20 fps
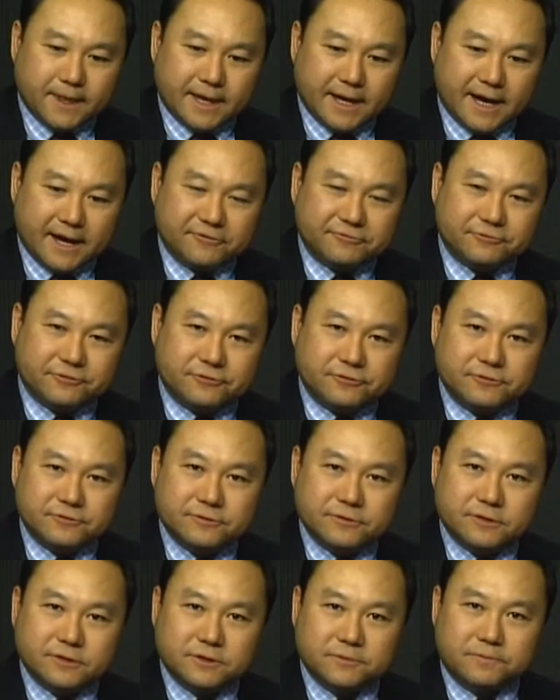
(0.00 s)
after
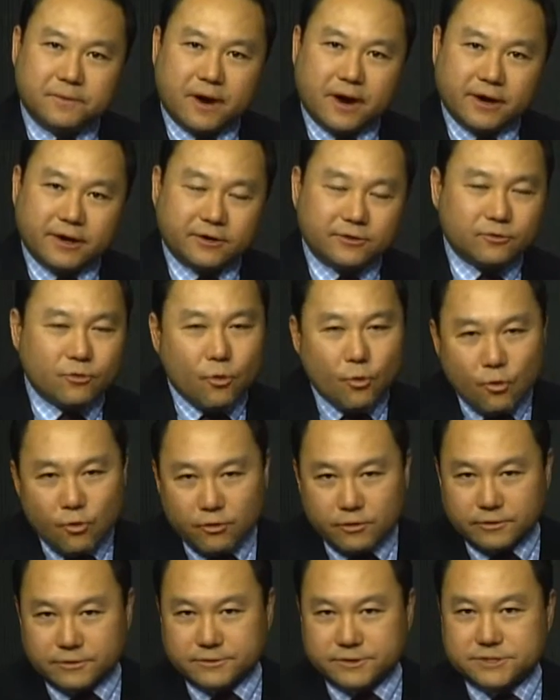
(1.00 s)
the buyer
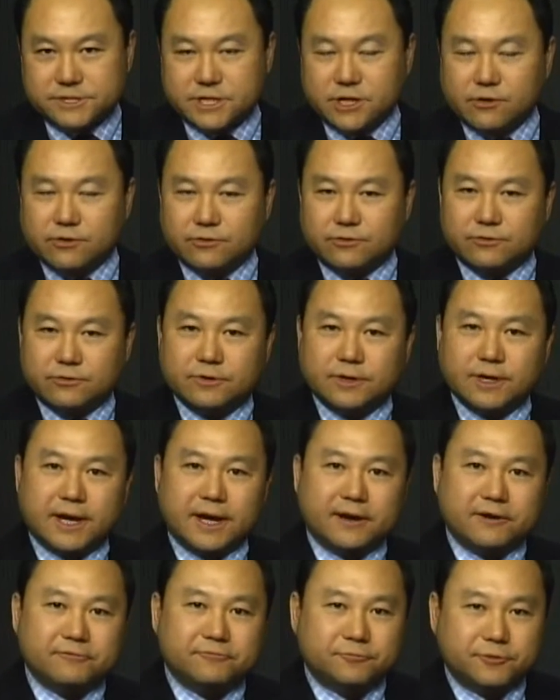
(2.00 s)
or the seller
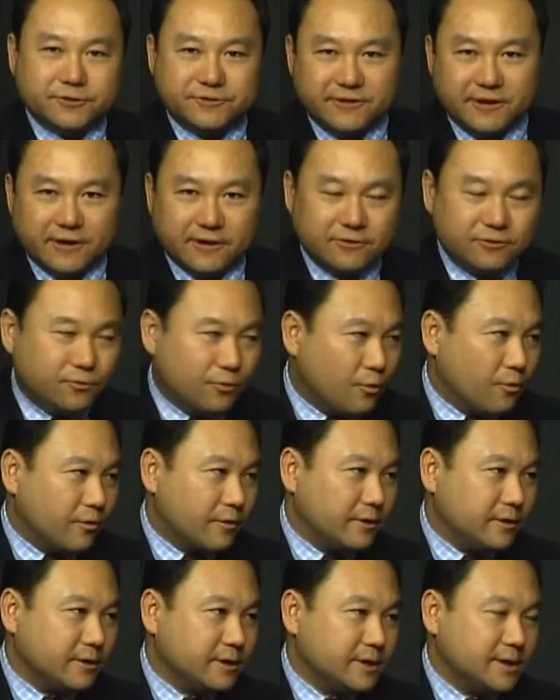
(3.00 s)
have retained
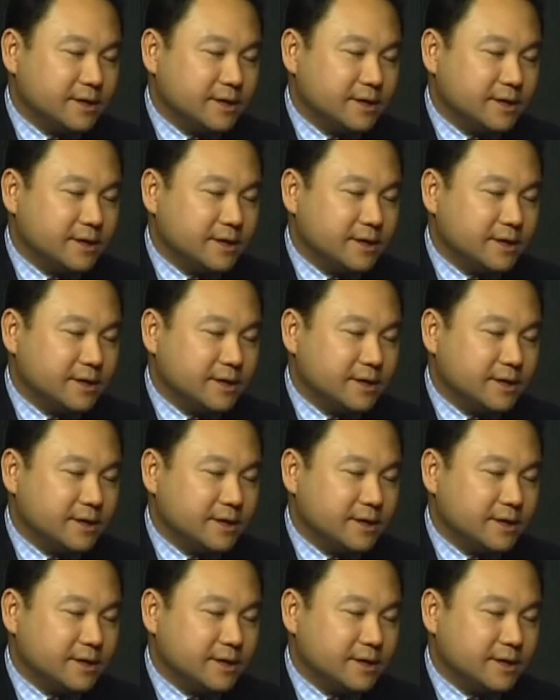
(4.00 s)
your